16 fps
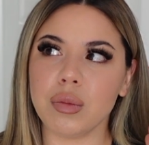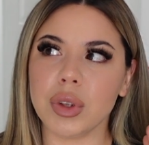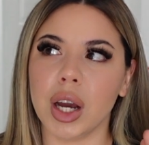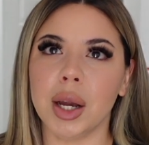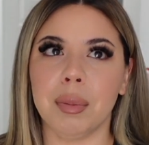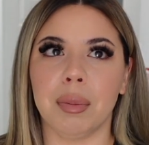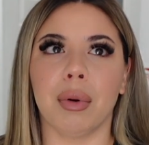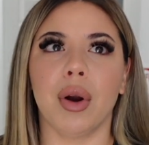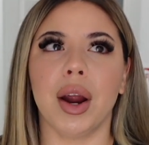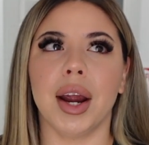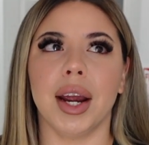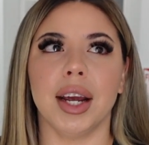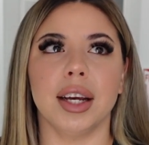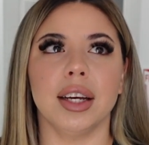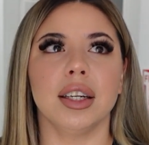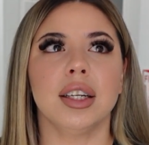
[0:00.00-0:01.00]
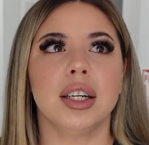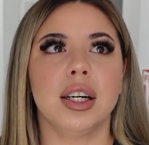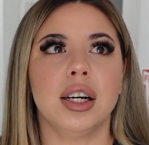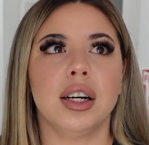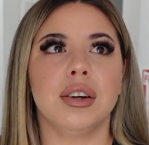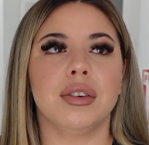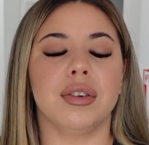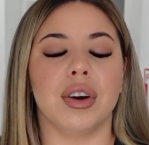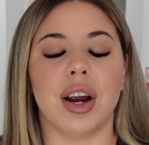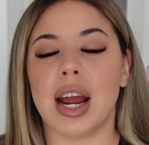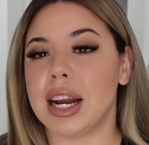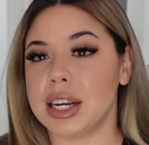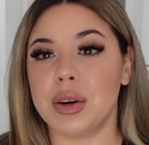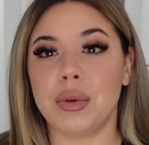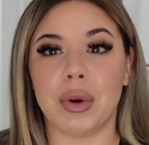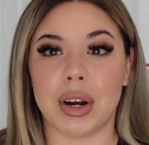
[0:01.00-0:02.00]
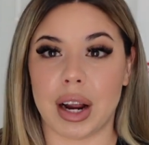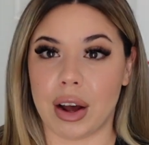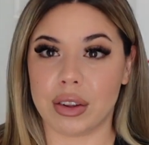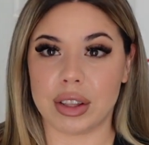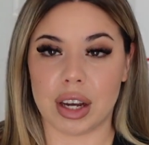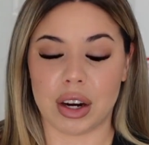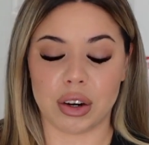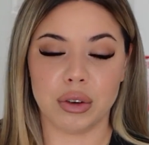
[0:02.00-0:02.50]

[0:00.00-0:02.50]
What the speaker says: I pray for anyone out there